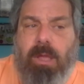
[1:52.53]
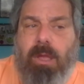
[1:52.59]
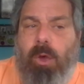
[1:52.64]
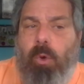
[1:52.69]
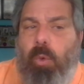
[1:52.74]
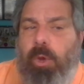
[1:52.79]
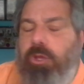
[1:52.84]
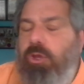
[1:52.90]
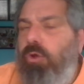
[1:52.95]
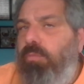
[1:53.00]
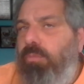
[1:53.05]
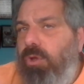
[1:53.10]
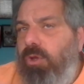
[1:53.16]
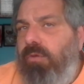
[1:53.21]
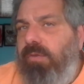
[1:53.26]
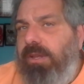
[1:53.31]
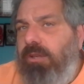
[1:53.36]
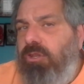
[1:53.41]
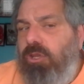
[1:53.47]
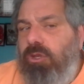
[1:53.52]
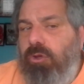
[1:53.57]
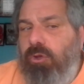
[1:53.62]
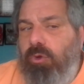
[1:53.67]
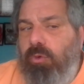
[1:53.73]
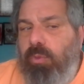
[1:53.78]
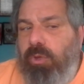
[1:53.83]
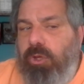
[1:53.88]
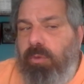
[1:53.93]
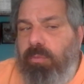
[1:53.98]
when you
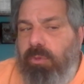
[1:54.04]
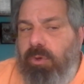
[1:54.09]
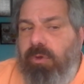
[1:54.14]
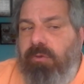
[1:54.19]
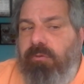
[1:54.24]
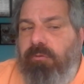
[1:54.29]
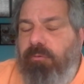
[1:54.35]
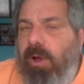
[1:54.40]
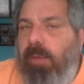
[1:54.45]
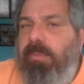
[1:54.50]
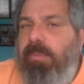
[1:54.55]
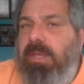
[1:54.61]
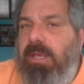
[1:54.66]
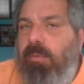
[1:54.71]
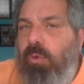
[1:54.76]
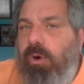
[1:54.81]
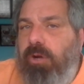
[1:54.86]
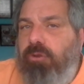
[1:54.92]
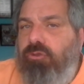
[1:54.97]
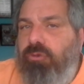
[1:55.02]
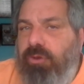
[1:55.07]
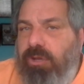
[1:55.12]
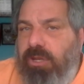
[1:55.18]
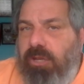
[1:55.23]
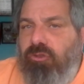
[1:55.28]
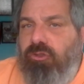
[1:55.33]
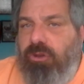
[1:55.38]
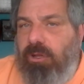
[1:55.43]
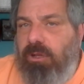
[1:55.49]
move from the more
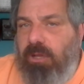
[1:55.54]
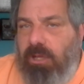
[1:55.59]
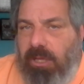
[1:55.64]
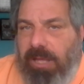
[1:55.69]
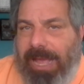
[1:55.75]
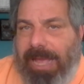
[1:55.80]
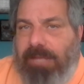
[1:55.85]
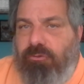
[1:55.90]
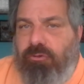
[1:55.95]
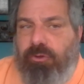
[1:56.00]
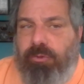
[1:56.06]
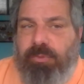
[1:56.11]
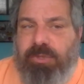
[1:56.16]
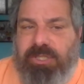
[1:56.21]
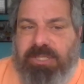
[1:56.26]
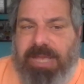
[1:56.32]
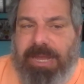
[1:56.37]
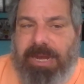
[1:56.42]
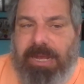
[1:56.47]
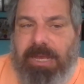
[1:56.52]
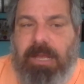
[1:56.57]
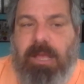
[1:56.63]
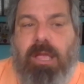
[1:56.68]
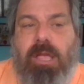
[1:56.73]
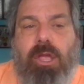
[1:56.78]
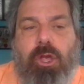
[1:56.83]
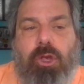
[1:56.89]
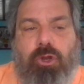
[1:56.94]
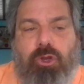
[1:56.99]
traditional classroom setting
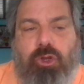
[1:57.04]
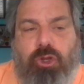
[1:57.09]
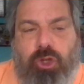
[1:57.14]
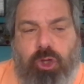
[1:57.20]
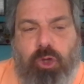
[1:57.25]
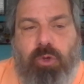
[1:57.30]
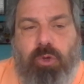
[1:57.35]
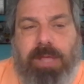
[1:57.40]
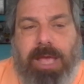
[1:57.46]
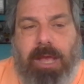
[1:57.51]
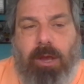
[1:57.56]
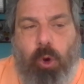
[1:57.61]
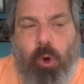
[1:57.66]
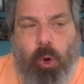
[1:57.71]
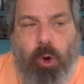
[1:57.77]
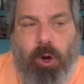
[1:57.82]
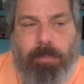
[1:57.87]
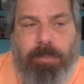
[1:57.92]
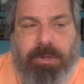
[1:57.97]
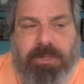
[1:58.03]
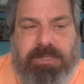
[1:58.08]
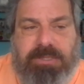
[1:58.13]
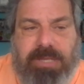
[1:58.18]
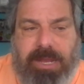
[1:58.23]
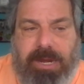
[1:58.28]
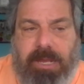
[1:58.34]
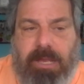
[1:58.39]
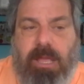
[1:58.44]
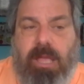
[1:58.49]
to that corporate
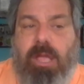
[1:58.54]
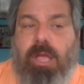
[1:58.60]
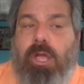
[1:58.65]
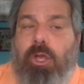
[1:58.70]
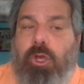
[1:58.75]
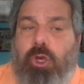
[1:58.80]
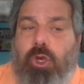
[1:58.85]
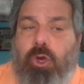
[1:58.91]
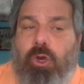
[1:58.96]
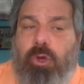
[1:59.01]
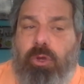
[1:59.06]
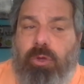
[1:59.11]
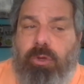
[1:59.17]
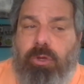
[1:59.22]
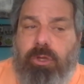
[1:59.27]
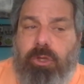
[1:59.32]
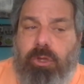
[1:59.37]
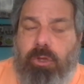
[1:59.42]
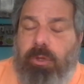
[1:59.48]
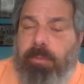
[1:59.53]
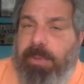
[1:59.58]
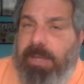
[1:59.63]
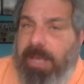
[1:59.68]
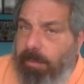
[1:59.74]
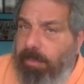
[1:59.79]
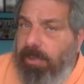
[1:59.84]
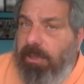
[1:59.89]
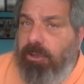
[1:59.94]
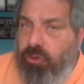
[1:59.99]
setting, you'll be
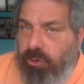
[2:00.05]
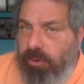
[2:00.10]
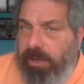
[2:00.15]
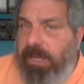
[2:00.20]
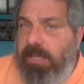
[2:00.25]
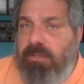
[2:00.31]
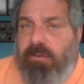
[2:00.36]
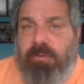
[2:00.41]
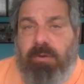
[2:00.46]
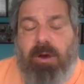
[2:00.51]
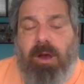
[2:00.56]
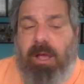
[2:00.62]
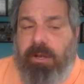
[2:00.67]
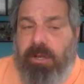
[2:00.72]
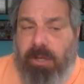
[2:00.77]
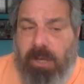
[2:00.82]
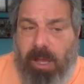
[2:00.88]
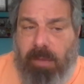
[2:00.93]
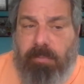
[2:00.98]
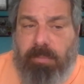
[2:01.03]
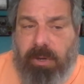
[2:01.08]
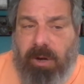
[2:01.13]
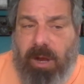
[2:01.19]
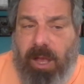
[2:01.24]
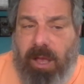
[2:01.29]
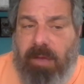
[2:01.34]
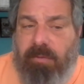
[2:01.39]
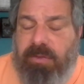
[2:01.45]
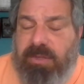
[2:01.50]
able to transfer a number
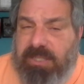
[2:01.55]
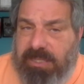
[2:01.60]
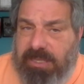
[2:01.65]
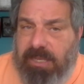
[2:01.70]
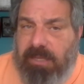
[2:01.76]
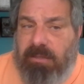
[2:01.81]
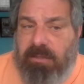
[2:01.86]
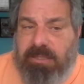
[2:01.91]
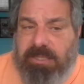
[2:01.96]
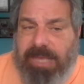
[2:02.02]
of skills